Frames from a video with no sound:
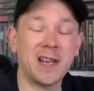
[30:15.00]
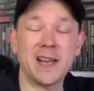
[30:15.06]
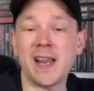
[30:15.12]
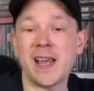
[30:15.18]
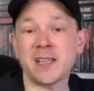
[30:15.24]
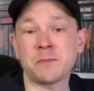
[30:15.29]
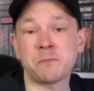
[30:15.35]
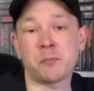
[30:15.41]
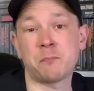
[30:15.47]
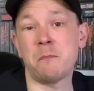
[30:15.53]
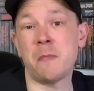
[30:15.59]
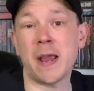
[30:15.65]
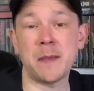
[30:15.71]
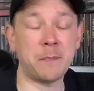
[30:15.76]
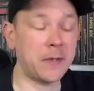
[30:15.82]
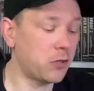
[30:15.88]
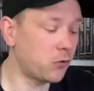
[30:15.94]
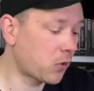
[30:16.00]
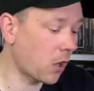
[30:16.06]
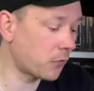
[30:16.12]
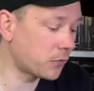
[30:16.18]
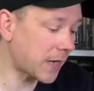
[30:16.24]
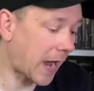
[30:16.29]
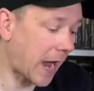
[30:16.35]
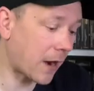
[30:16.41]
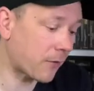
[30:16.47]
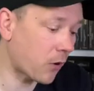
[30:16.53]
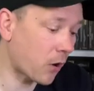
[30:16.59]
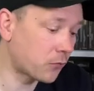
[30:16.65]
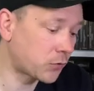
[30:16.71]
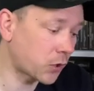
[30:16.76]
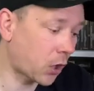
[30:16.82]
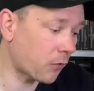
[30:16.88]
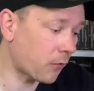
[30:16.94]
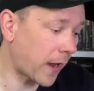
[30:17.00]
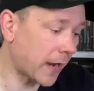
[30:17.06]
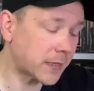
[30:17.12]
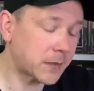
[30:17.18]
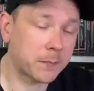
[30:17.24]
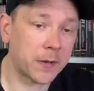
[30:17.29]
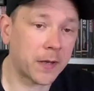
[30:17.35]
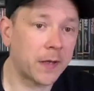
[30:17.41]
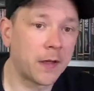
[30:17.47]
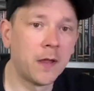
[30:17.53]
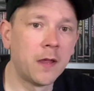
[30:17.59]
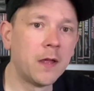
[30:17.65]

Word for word: unless maybe you go to Arrow Direct, but